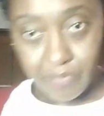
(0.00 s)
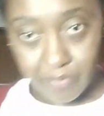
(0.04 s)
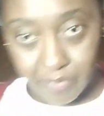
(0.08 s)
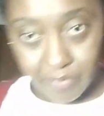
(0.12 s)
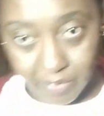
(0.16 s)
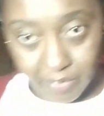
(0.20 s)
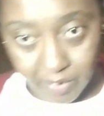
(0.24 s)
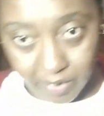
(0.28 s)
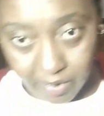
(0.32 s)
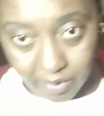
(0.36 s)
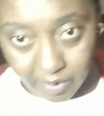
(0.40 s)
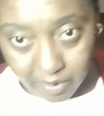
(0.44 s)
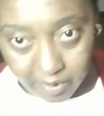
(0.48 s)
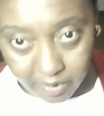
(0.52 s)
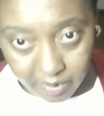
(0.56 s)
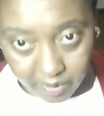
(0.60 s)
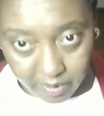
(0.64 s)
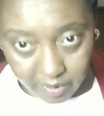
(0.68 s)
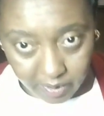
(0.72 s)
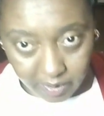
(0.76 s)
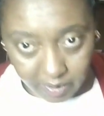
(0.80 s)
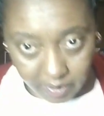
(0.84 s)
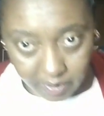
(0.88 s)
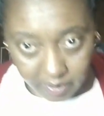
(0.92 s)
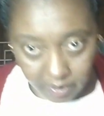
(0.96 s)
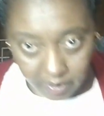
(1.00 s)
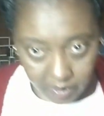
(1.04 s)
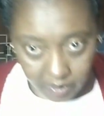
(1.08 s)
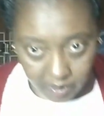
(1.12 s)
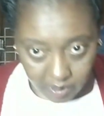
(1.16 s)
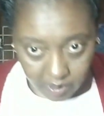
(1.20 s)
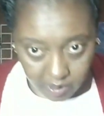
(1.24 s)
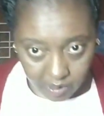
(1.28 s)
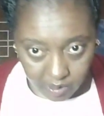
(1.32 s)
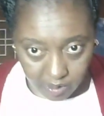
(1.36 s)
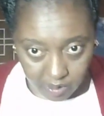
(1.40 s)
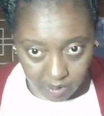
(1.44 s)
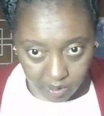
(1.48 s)

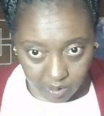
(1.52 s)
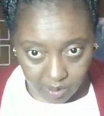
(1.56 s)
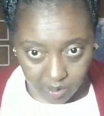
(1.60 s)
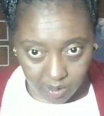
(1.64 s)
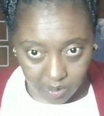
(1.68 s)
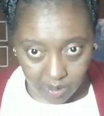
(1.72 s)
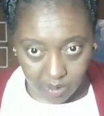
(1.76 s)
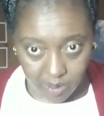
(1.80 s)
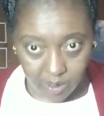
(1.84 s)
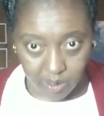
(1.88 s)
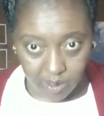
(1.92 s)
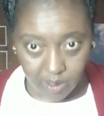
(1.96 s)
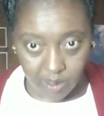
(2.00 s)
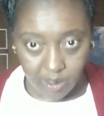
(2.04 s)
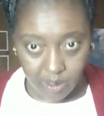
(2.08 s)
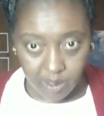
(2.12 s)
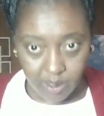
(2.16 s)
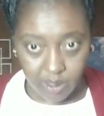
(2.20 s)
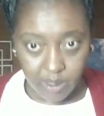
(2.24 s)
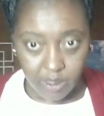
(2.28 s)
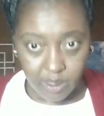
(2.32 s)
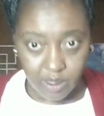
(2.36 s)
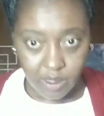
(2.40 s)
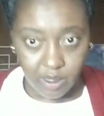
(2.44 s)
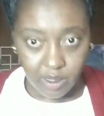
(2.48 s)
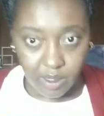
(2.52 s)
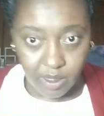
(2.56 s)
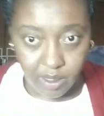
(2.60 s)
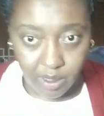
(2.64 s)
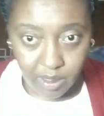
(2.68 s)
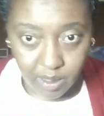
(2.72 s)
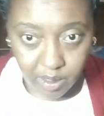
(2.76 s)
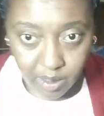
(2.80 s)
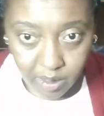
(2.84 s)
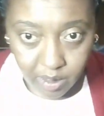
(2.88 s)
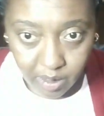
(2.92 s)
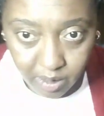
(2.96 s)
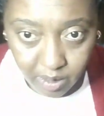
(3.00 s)

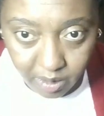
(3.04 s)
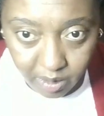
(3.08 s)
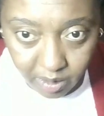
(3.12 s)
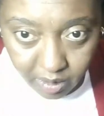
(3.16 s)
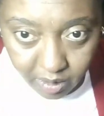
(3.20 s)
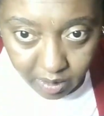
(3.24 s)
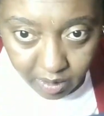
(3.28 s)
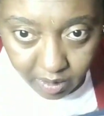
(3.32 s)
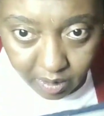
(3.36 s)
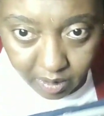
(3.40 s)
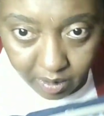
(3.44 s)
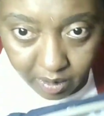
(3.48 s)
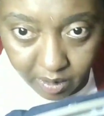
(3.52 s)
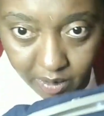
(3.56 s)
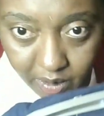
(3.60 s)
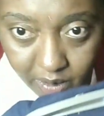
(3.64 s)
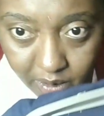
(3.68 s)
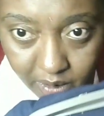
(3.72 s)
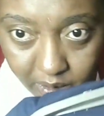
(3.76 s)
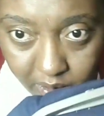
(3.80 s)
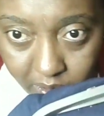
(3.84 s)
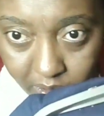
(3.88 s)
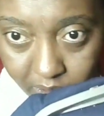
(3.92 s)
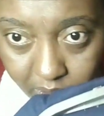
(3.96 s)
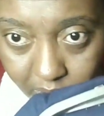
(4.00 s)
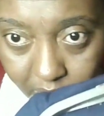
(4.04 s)
Nobody speaks.